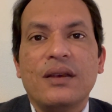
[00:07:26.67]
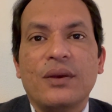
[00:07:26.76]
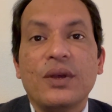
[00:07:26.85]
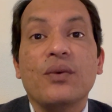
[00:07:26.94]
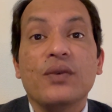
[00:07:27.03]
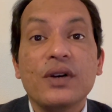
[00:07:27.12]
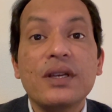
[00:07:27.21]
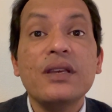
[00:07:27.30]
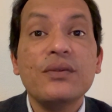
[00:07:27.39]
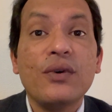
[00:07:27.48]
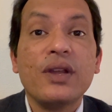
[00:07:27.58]
We are
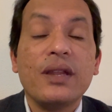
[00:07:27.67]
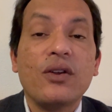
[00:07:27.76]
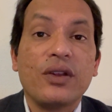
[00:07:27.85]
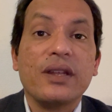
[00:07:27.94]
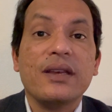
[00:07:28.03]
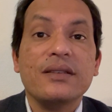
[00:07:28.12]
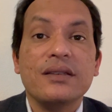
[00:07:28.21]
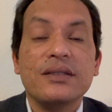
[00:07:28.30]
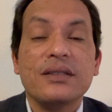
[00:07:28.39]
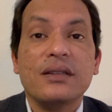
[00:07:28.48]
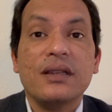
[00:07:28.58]
working for an
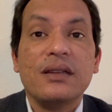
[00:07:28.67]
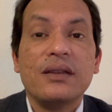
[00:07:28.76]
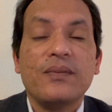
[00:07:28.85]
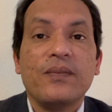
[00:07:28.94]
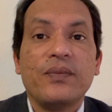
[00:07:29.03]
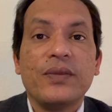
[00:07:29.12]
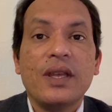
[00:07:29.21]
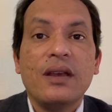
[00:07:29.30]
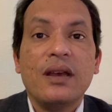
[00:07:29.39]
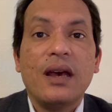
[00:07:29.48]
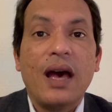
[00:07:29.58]
organization.
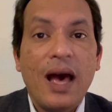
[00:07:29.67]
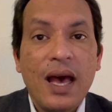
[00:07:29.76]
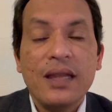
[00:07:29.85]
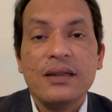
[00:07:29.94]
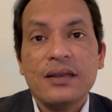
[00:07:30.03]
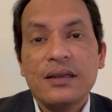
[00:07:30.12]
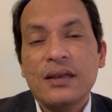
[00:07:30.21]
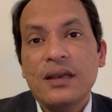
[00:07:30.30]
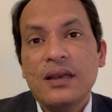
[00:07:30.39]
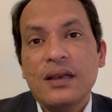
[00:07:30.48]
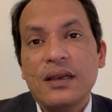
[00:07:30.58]
And
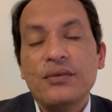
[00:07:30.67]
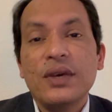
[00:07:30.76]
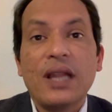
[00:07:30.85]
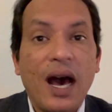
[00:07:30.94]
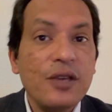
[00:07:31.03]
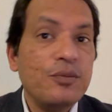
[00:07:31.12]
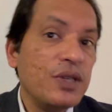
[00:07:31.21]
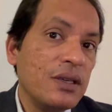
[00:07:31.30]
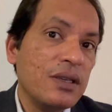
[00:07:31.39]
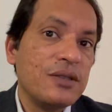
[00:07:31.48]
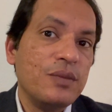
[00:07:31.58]
if an IP
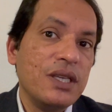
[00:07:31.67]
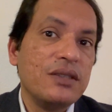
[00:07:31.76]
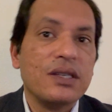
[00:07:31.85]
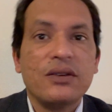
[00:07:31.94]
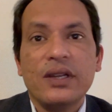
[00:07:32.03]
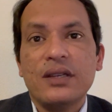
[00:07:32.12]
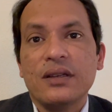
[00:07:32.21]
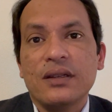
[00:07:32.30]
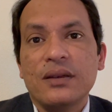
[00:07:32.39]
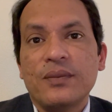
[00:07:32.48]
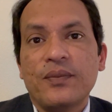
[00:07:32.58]
is being generated